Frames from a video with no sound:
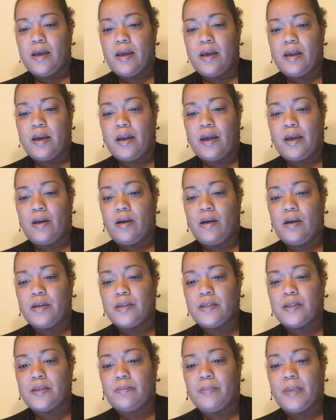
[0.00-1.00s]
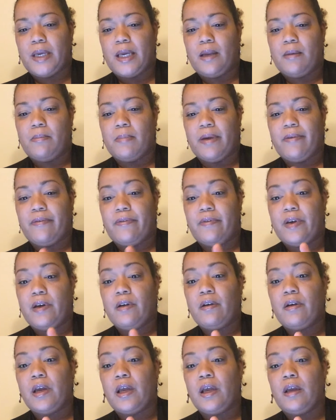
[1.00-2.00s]
And I also made my
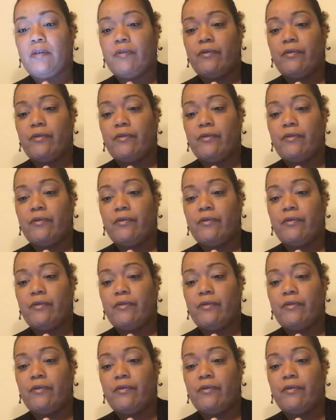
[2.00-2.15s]
very